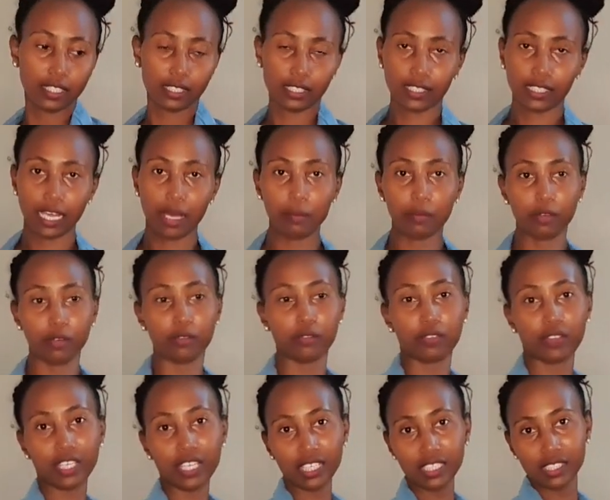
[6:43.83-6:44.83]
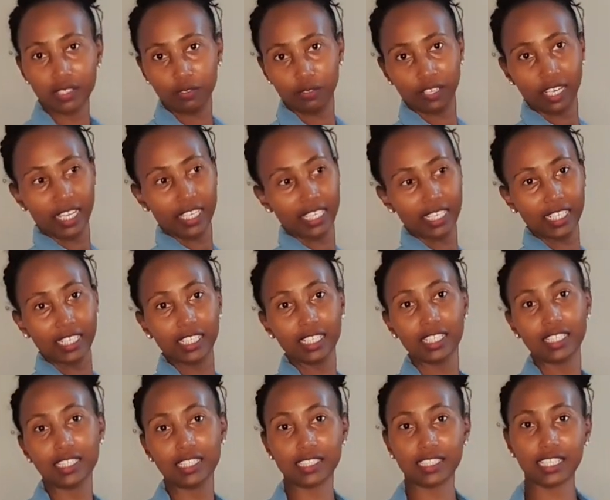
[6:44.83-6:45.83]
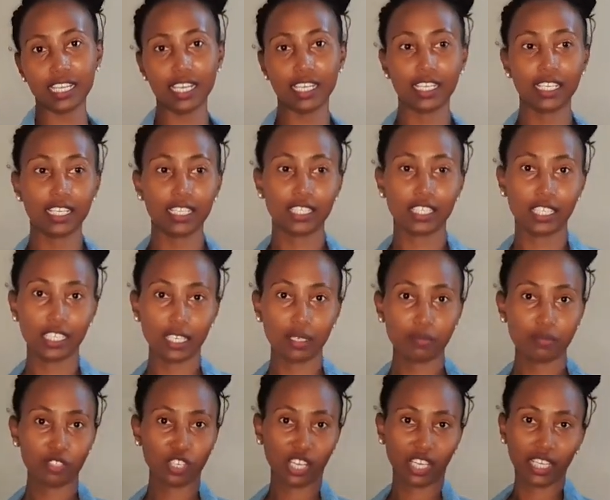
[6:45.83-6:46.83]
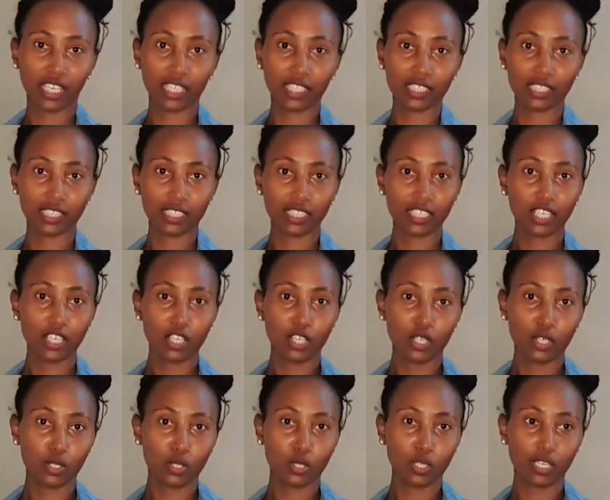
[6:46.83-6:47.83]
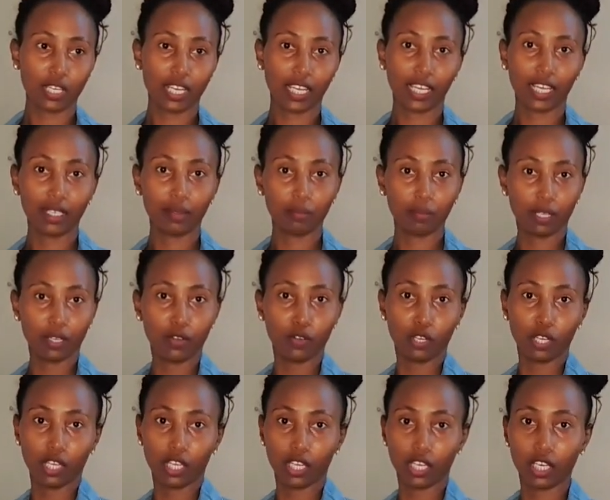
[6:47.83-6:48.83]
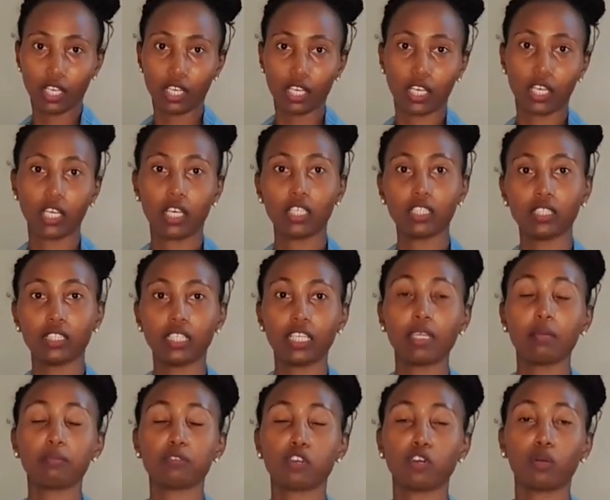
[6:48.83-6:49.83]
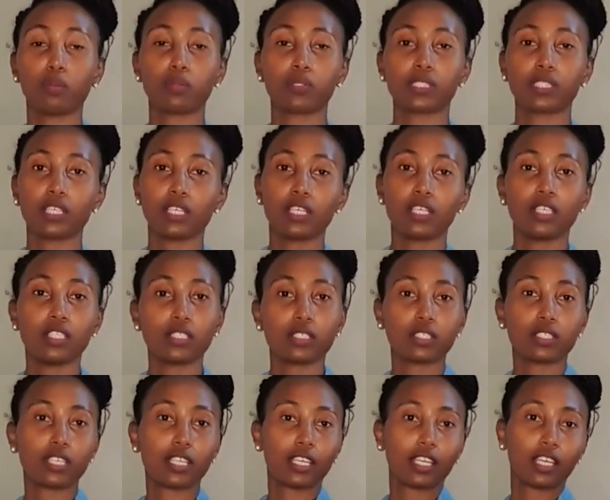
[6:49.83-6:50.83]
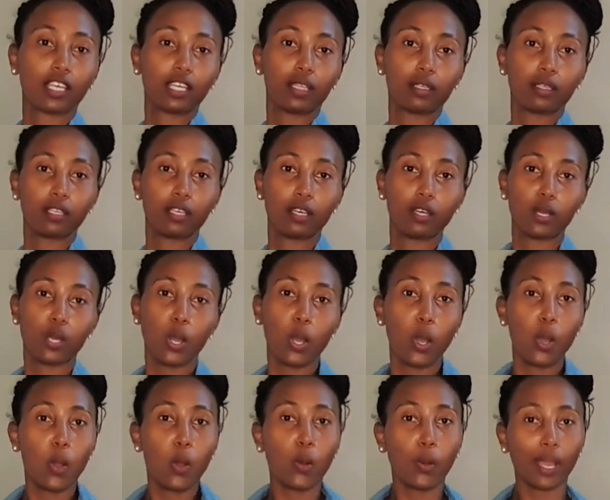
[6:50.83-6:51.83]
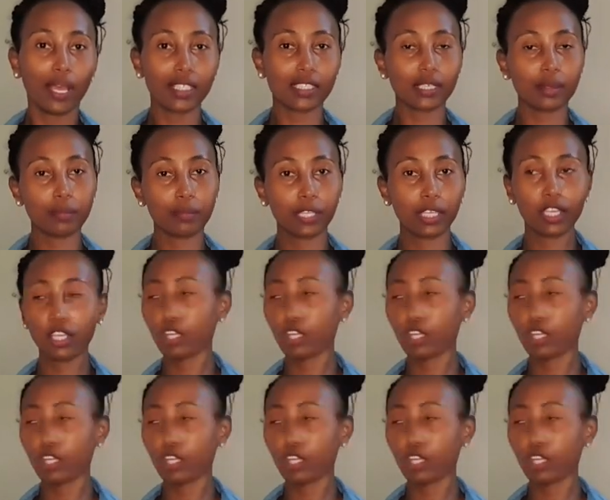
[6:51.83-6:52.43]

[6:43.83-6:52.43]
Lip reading: some of these flannels and denim jackets so that I can be going, denim tops, so that I can wear something